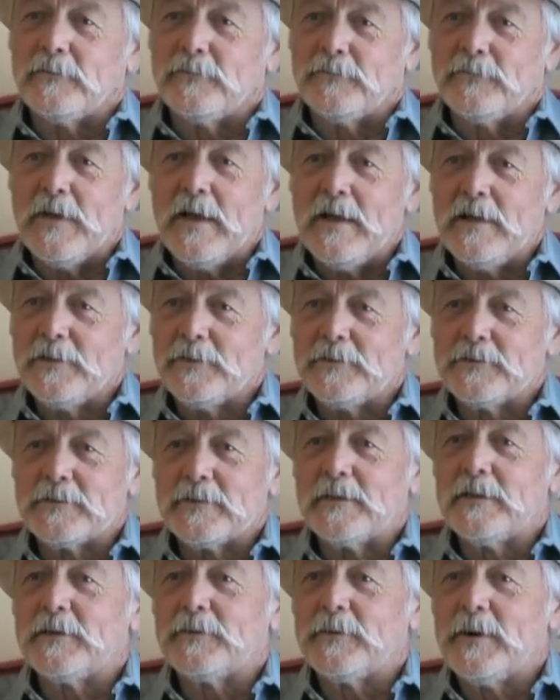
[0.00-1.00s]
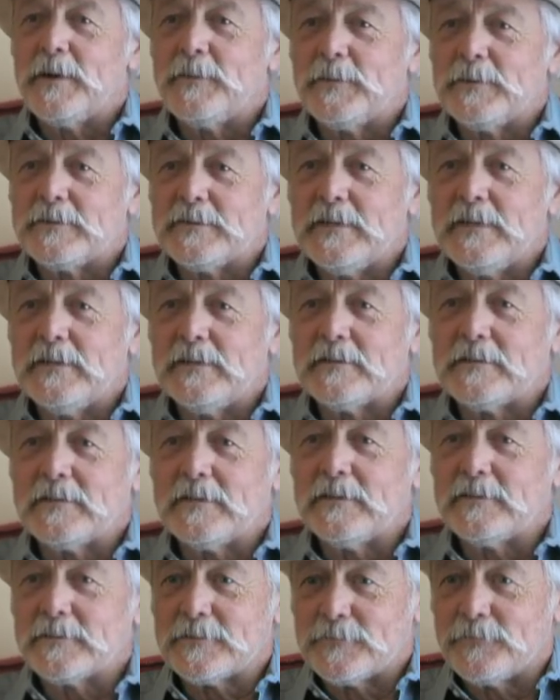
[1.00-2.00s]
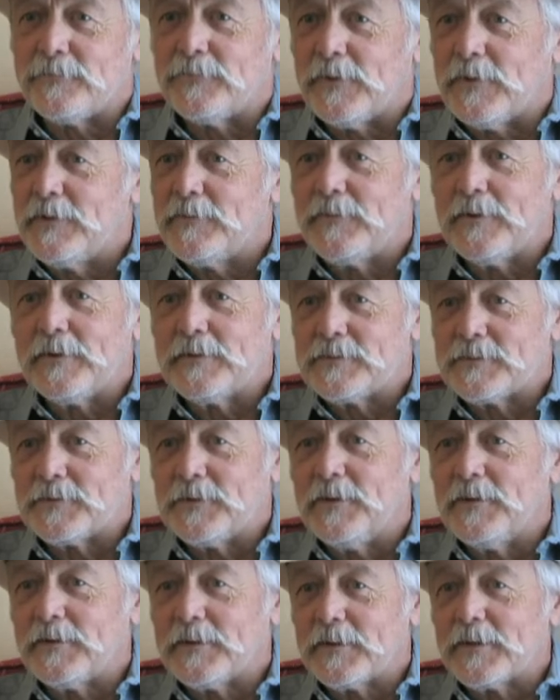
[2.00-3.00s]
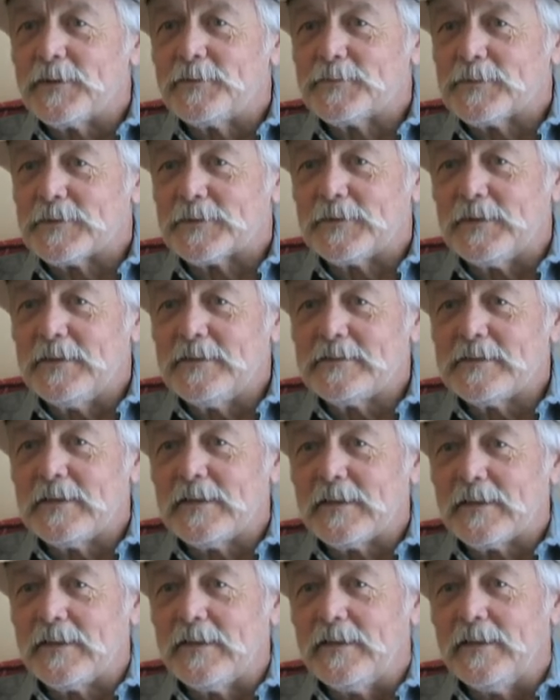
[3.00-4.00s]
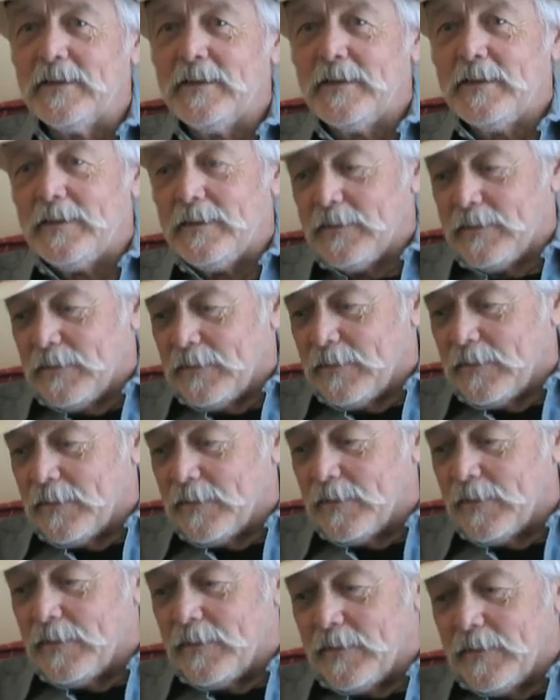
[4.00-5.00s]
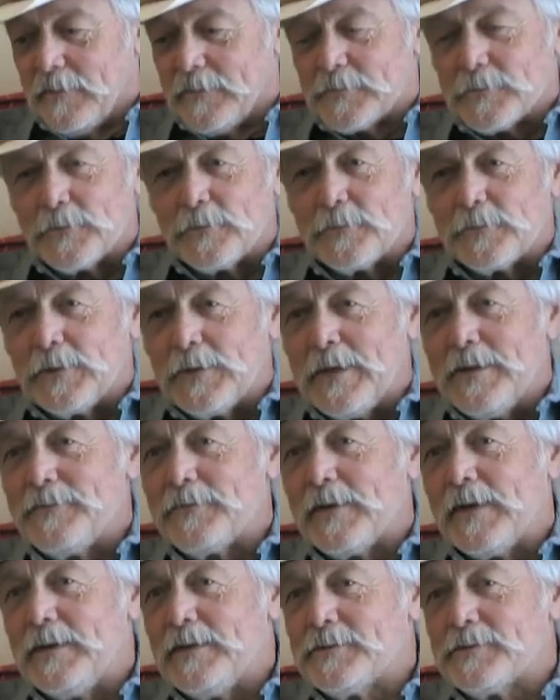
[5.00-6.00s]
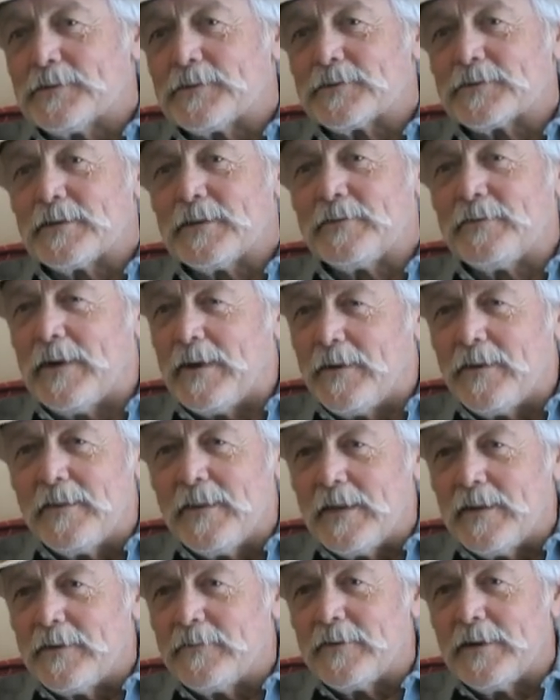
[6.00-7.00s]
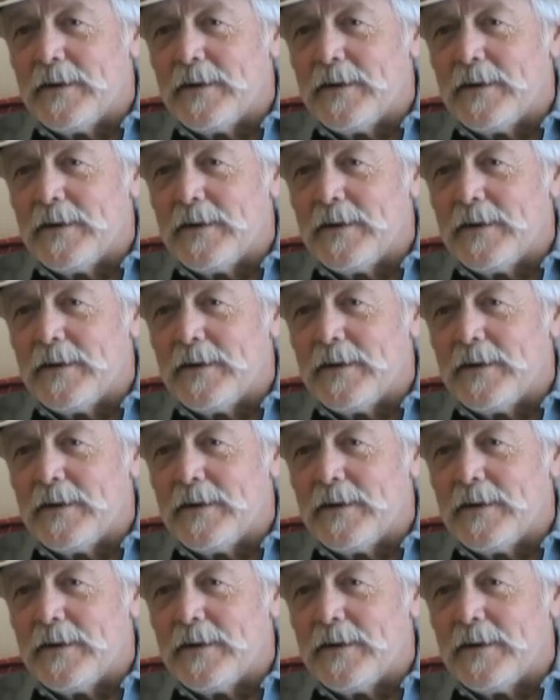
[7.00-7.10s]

values that he represents is very, very strong and comes across like that. And so you have to ask yourself, how did that ever